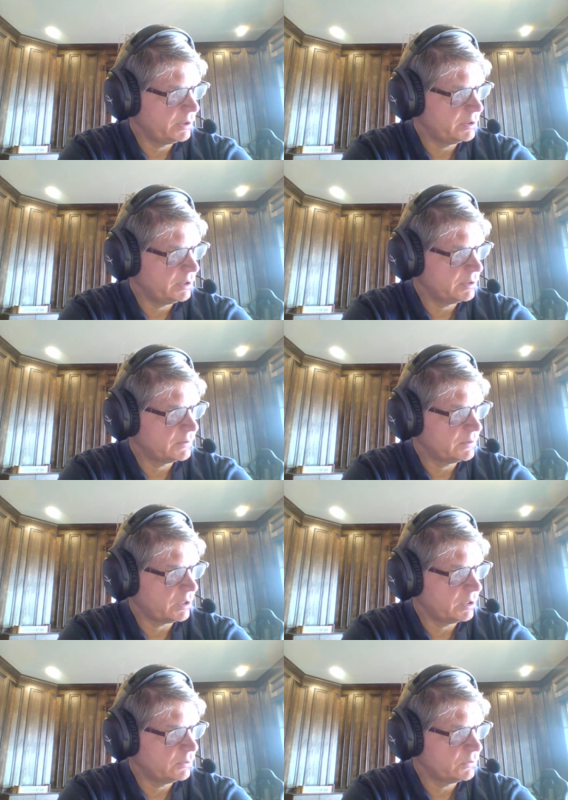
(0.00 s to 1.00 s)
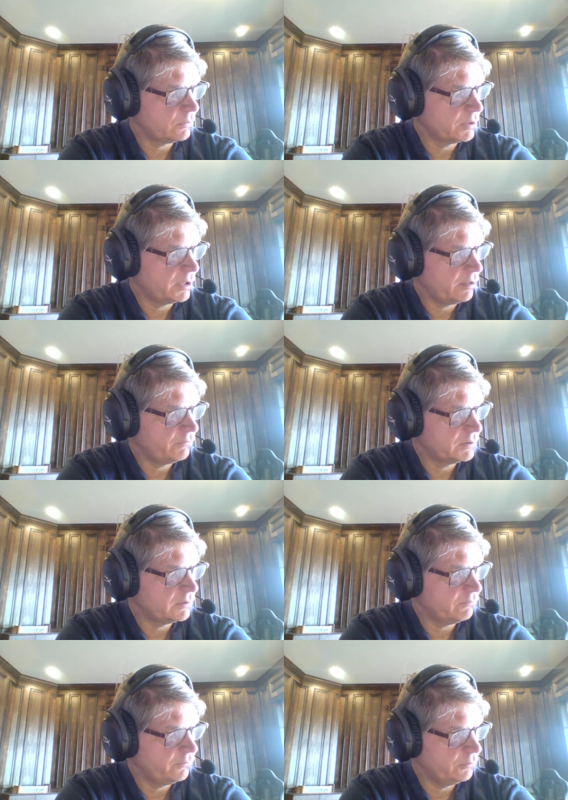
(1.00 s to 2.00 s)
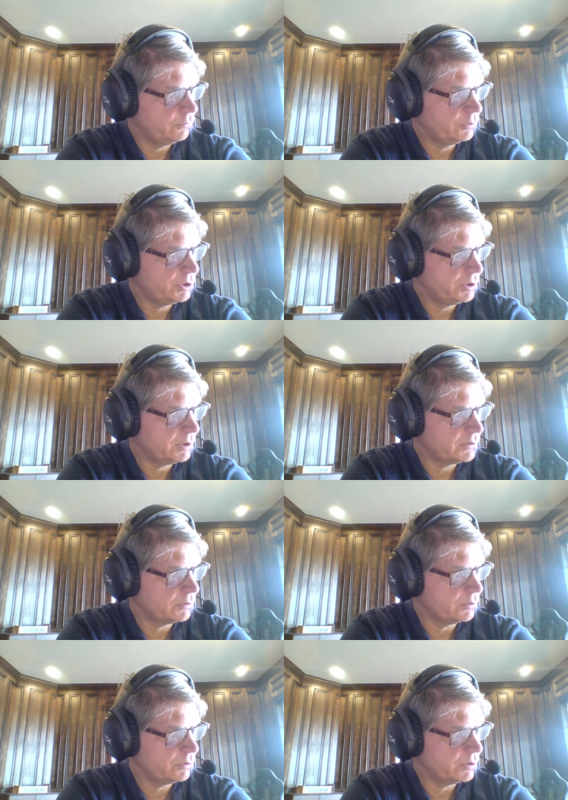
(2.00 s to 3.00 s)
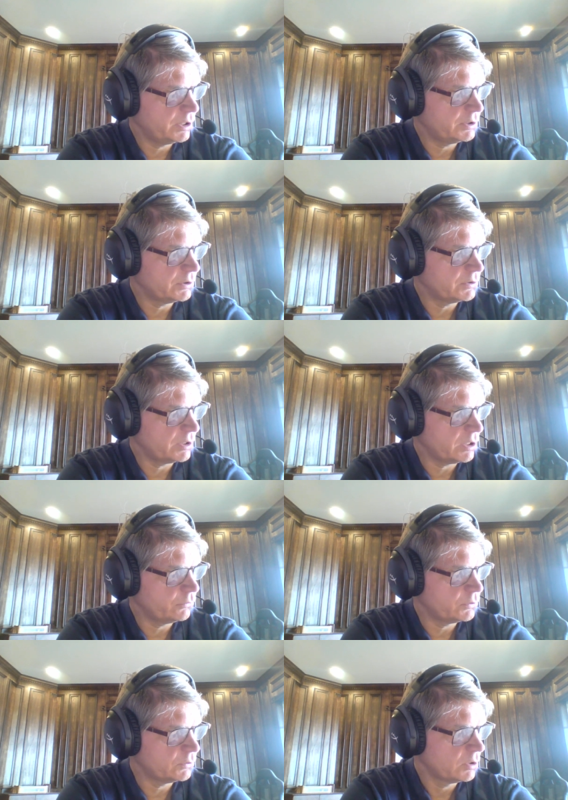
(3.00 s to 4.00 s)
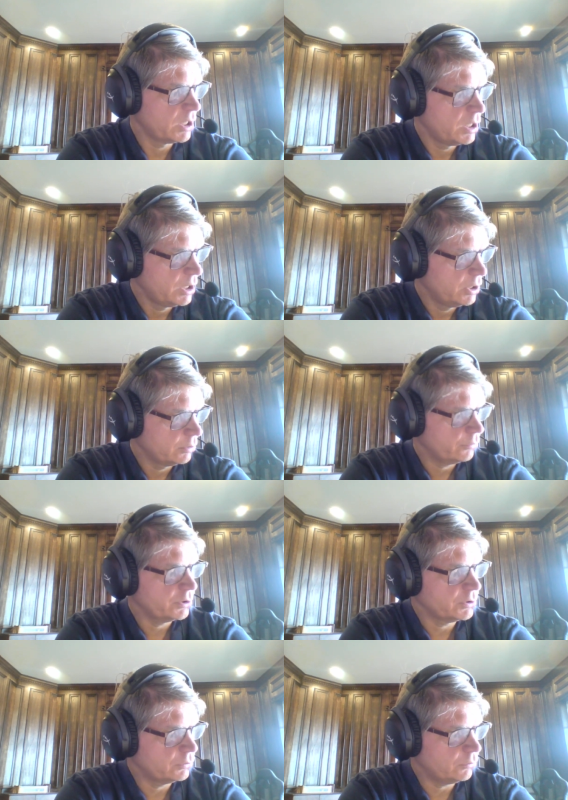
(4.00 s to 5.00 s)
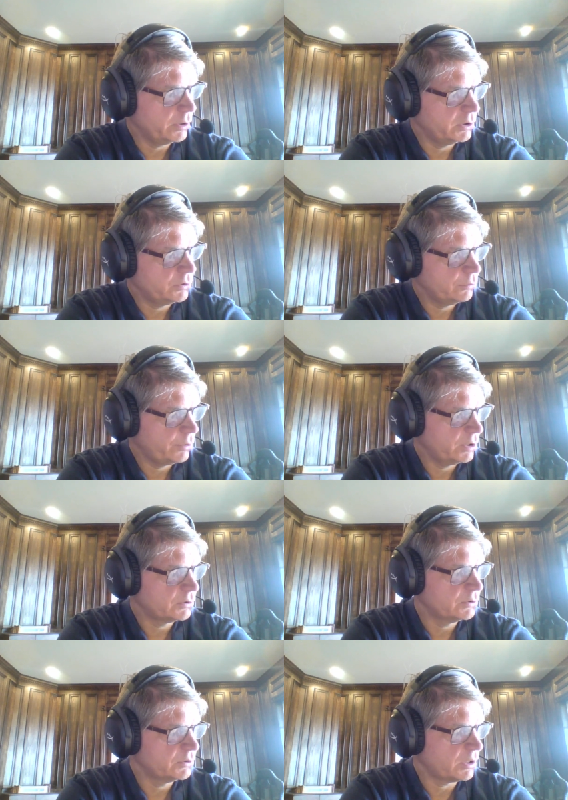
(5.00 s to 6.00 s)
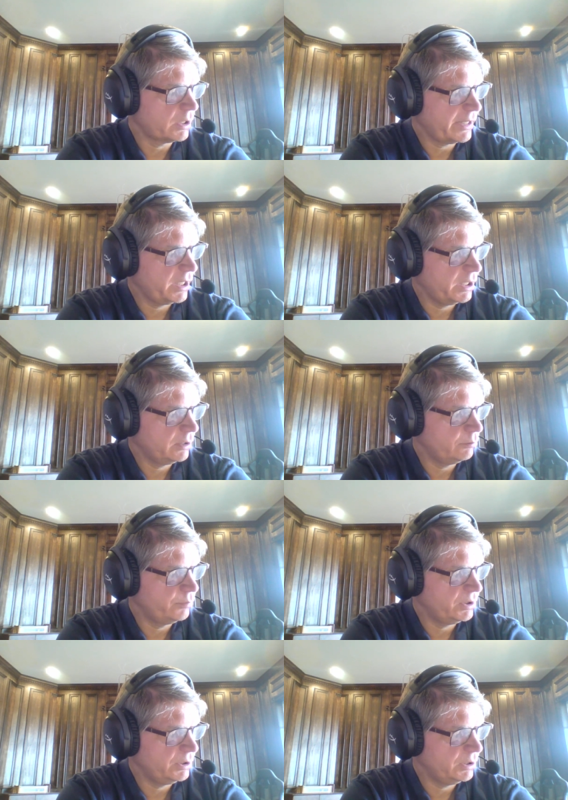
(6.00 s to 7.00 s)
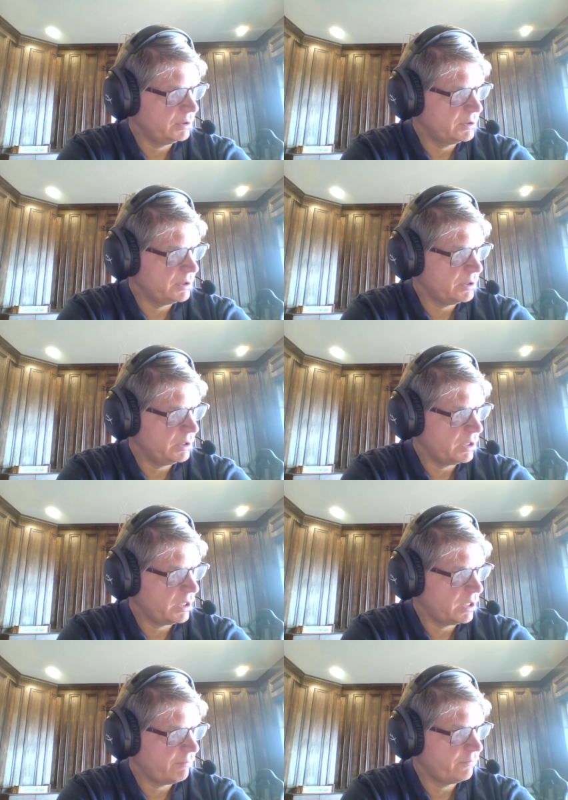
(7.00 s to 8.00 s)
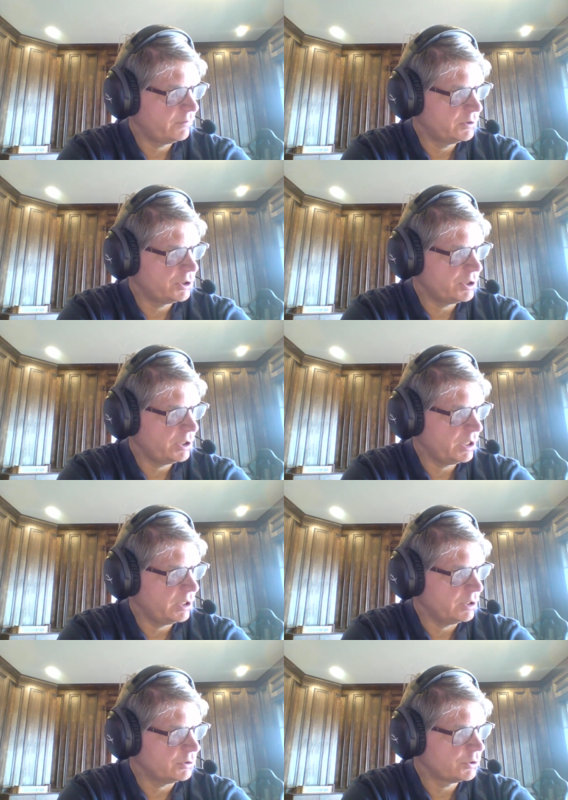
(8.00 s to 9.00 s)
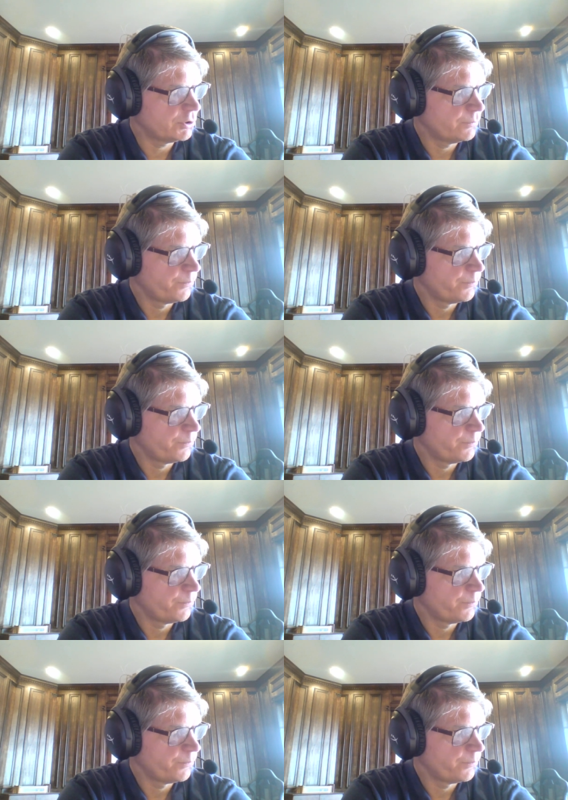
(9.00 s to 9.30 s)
D as in dinosaur, F as in food, G as in good, H as in house. Question 22. Answers are A, B, D, F, G, H.